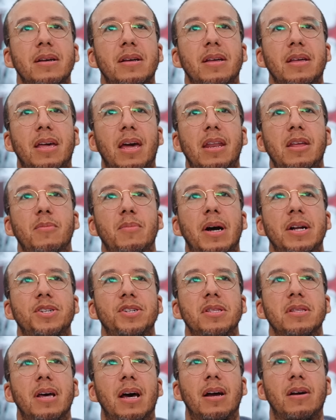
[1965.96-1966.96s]
Can you
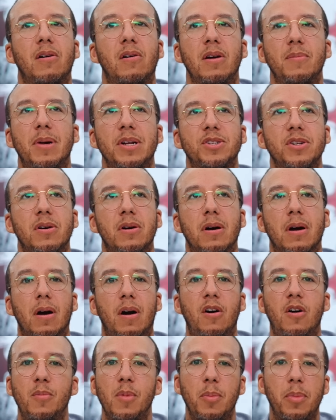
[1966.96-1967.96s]
imagine? I can't imagine our
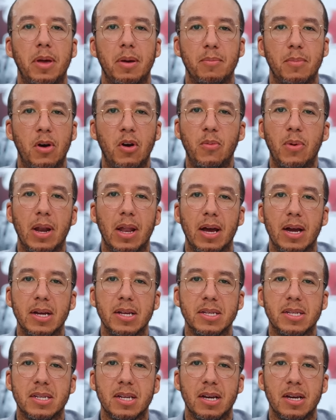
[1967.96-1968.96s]
army being
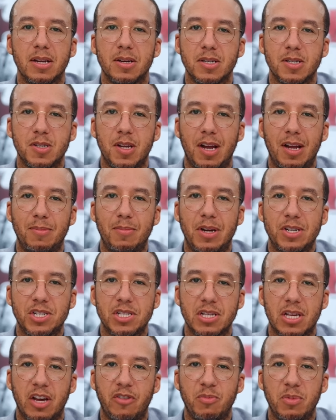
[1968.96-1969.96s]
mobilized. I imagine
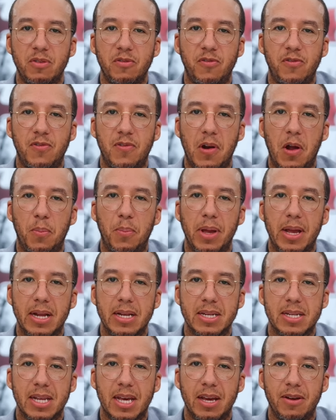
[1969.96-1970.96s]
the government flopping
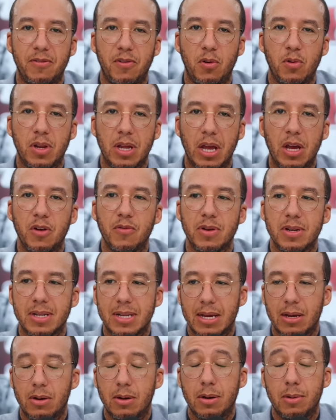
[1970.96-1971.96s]
and folding over and
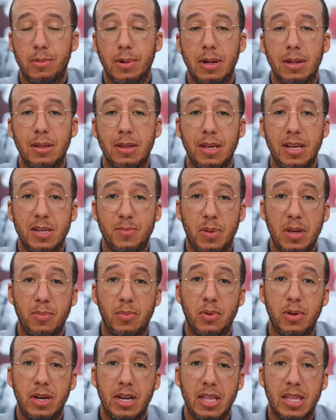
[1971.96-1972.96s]
saying, oh, well, these
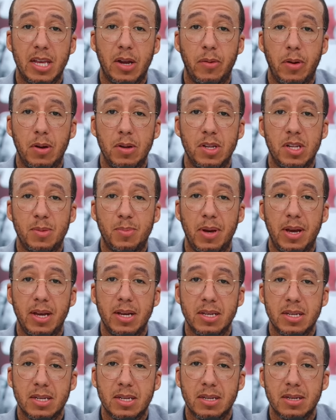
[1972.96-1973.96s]
people need their own
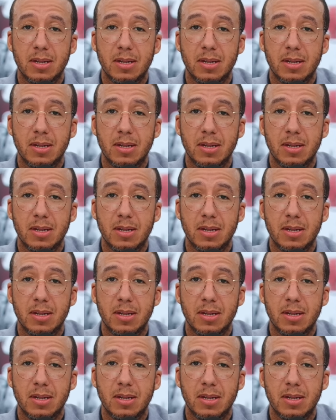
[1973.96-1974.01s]
space.